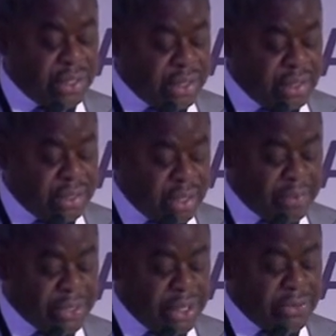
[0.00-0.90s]

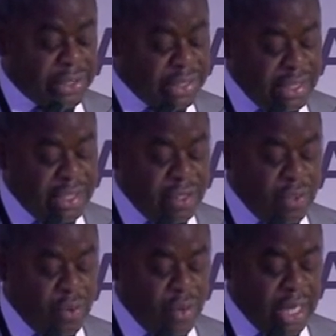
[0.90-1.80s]
subsidiary
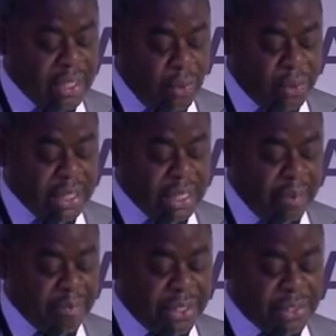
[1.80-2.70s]
CEO and holding
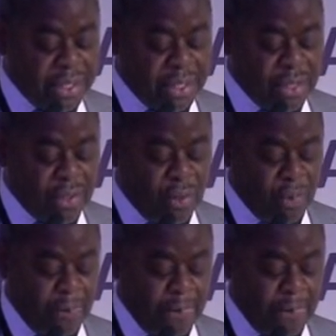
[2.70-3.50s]
company CEO?